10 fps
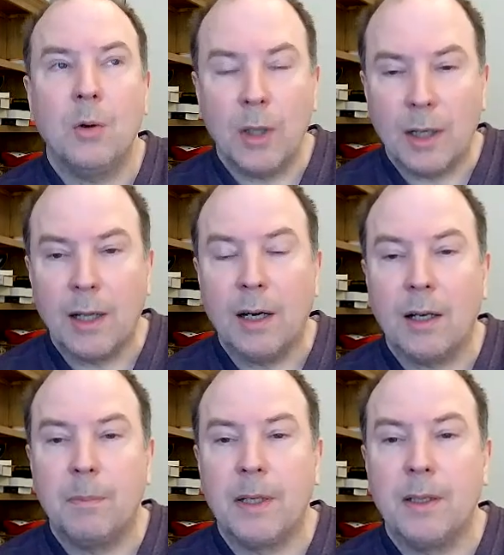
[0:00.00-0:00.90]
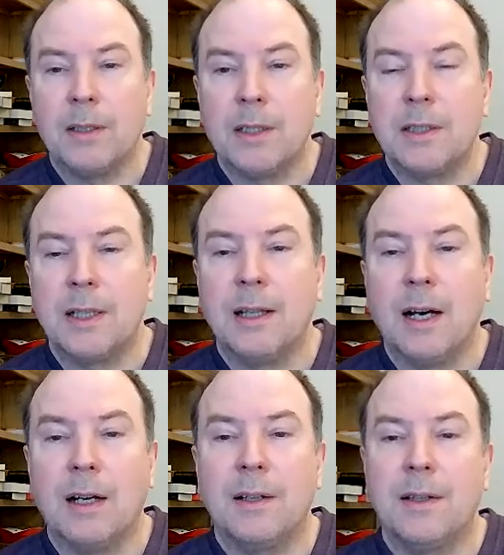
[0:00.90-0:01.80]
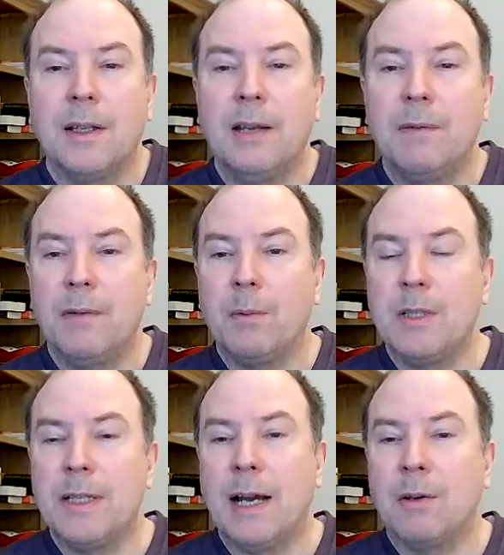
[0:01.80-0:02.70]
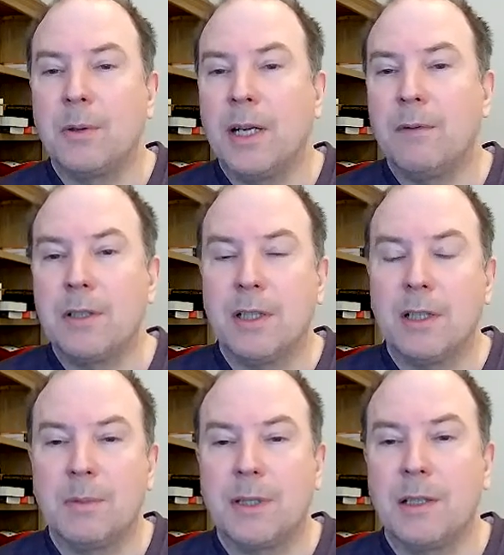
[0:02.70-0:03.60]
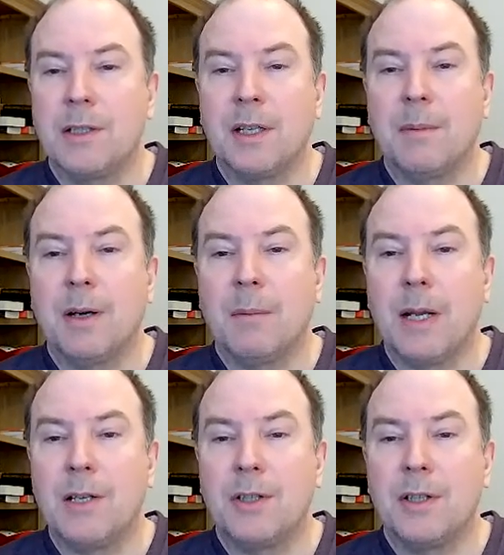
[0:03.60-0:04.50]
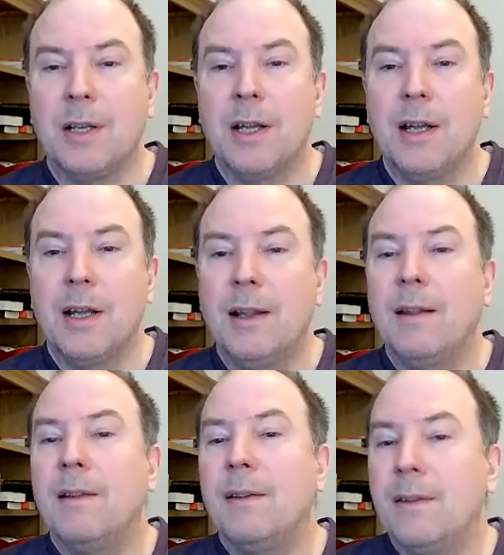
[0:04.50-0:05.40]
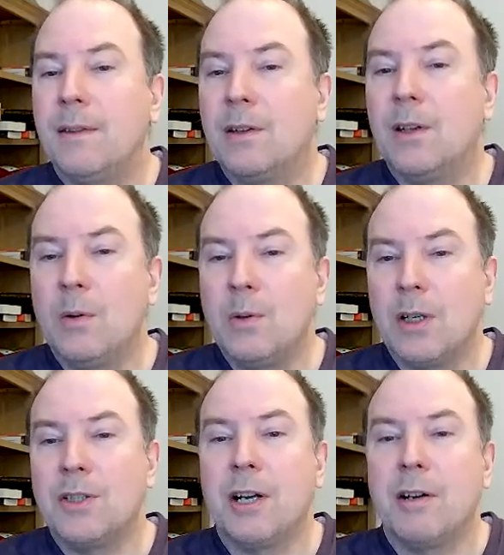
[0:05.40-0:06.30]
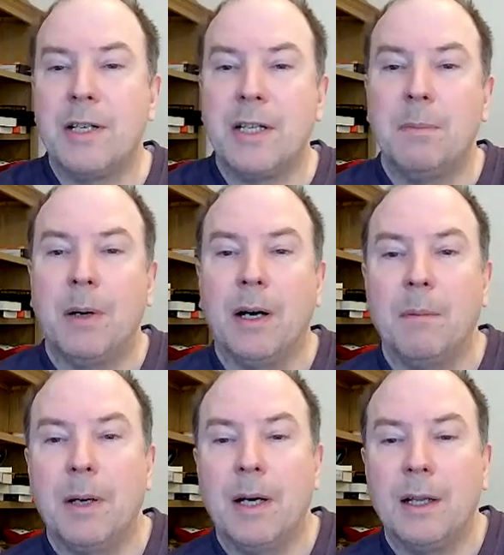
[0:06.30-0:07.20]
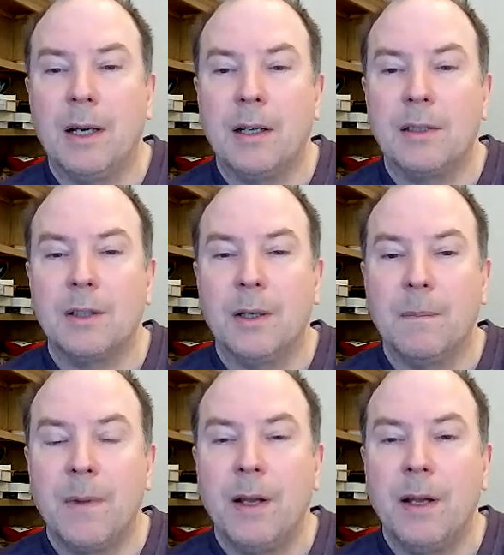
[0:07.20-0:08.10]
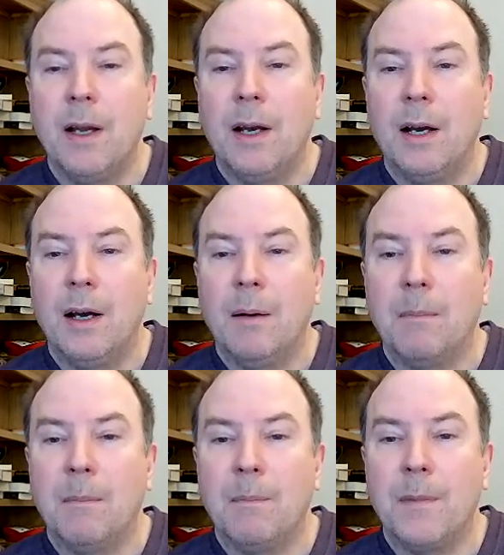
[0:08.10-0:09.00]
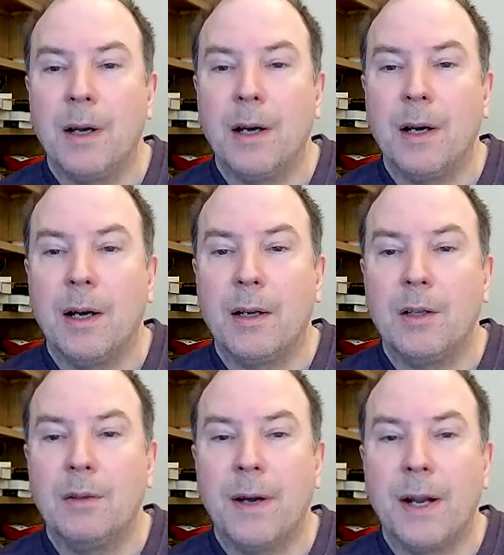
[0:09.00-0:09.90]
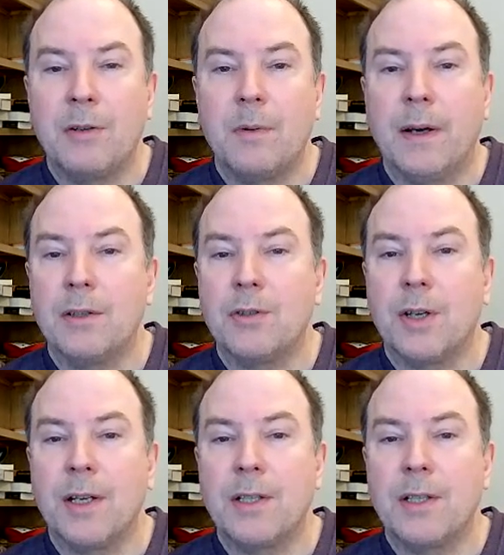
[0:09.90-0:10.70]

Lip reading: call it luck, because it's the luck, even if it was down to any of the circumstances I mentioned, those are generated by luck. So I could have vanished without a